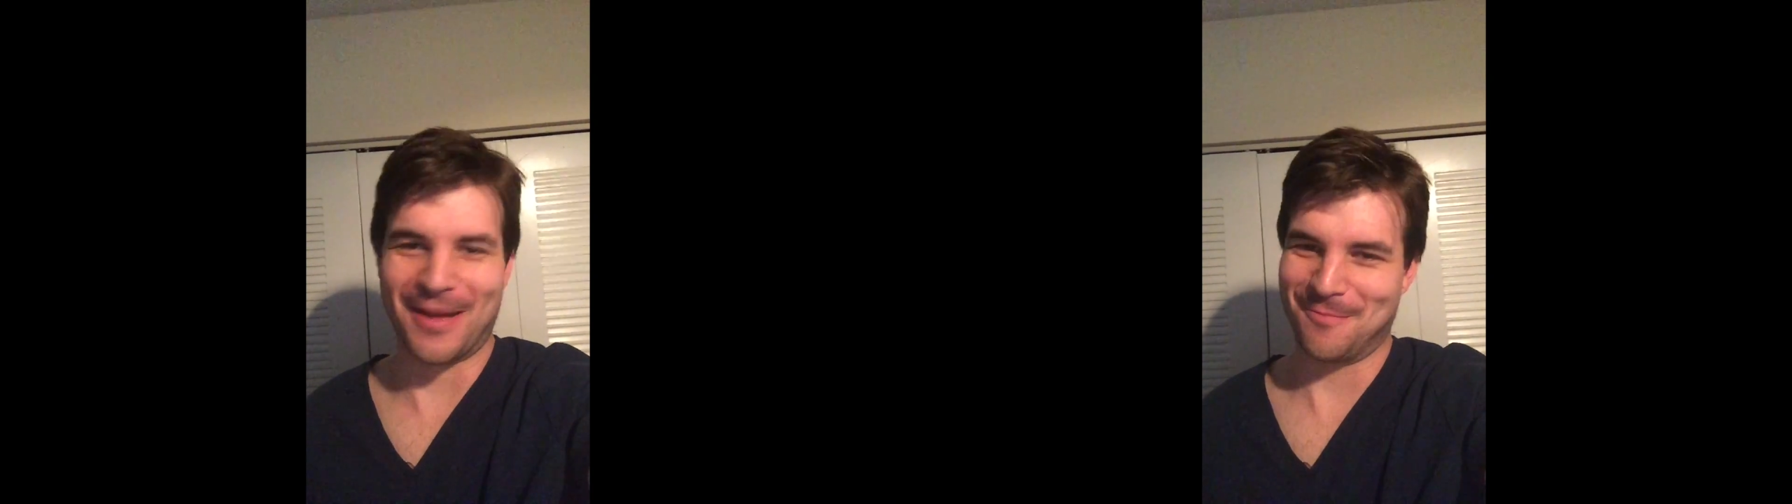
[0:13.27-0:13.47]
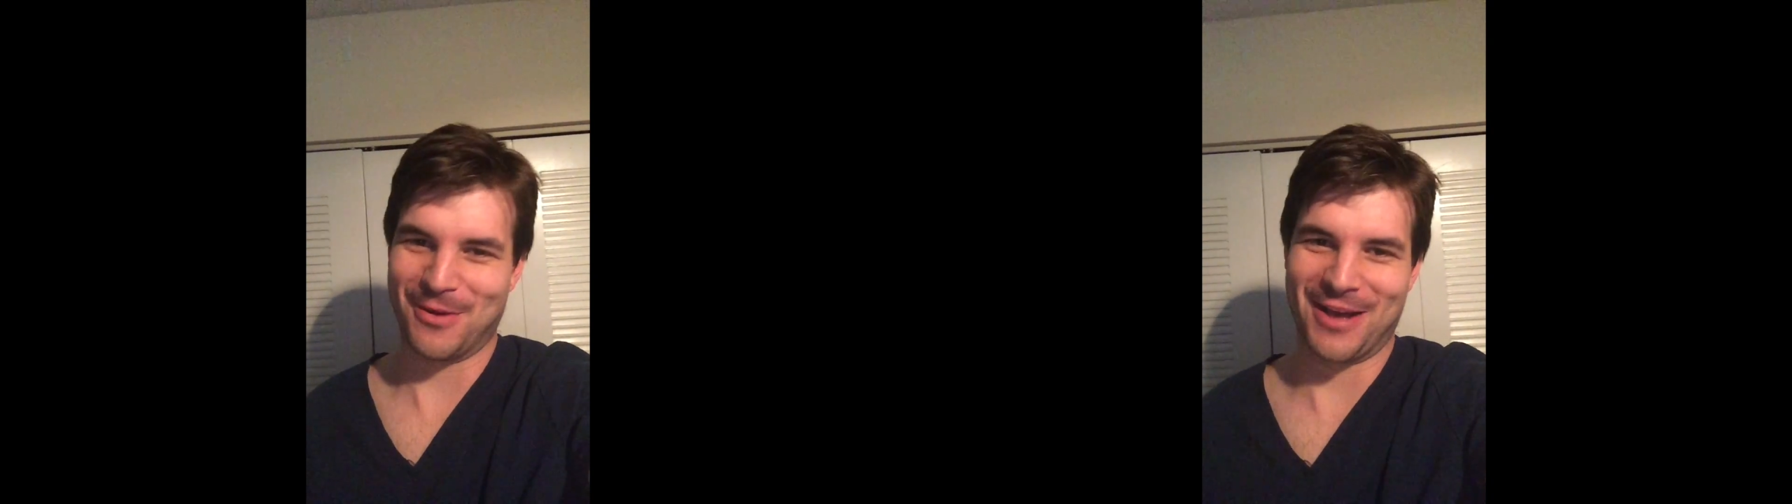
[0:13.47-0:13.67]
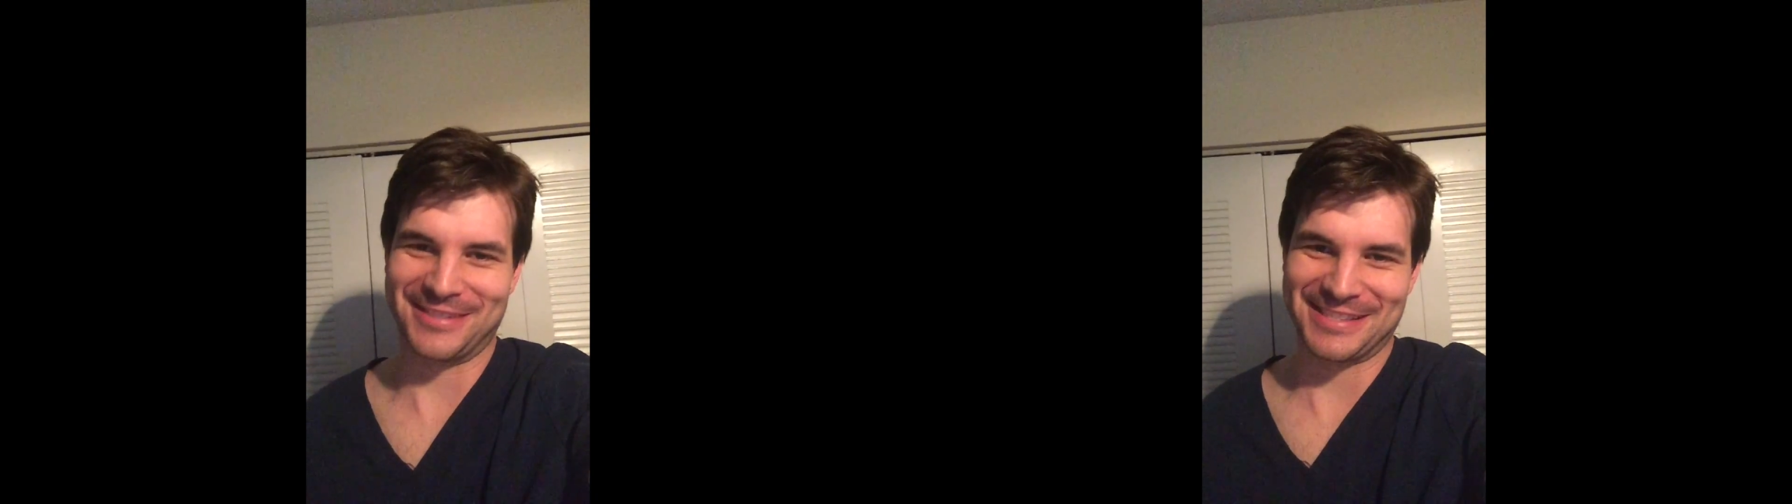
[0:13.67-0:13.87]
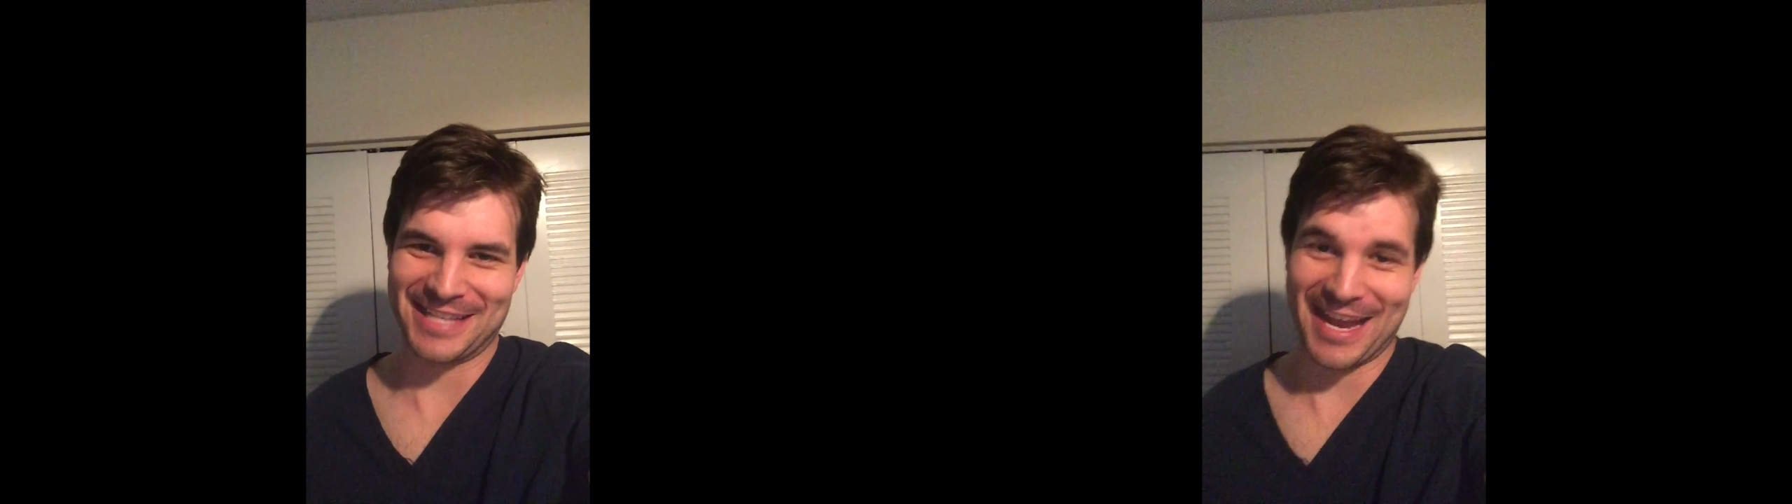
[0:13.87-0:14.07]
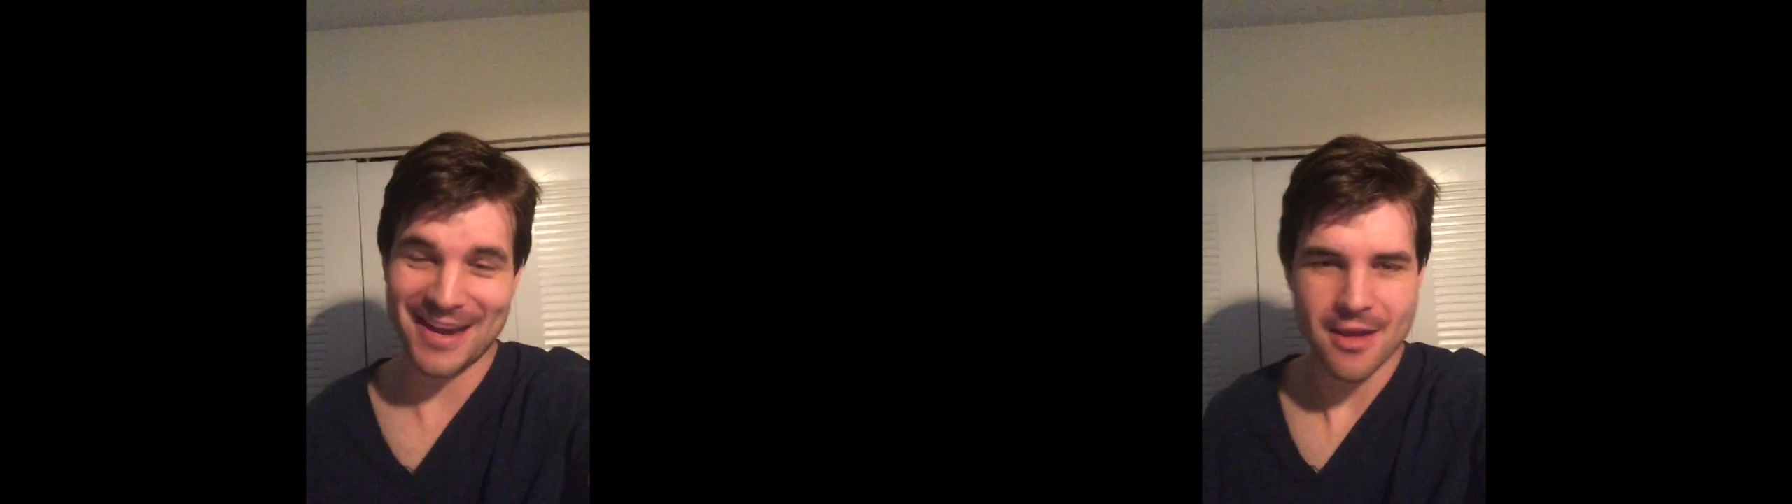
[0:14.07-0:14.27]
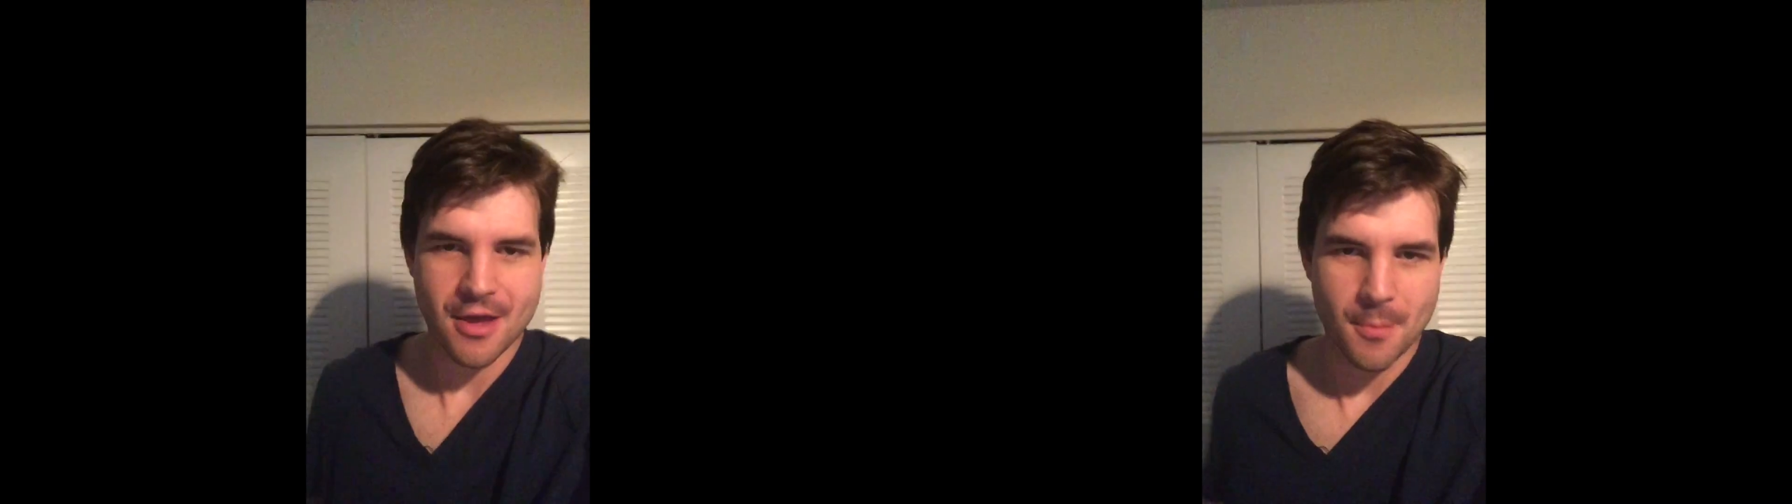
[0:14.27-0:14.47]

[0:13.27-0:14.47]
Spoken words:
I'm proud to say.